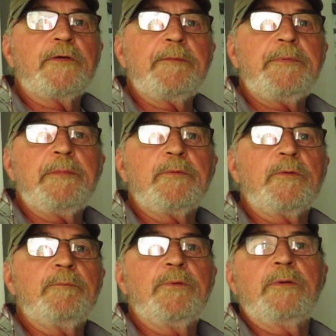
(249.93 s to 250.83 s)
5 people
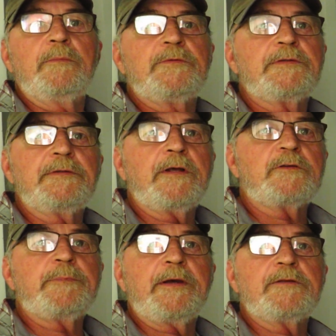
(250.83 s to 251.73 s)
with brooms and
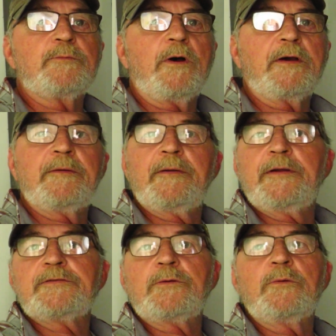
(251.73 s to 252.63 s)
dustpans walking
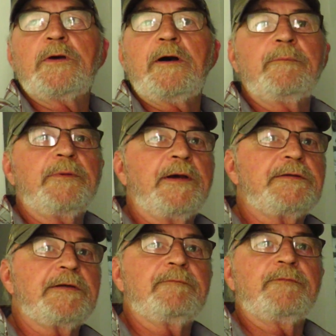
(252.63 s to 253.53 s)
around this whole
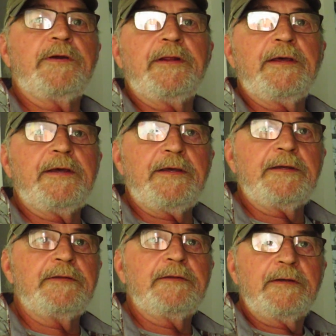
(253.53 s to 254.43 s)
complex every
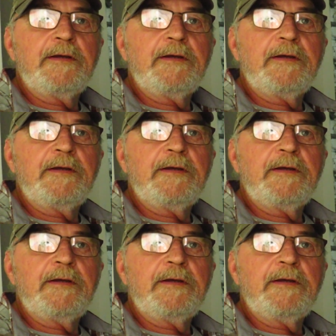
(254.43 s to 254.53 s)
day, and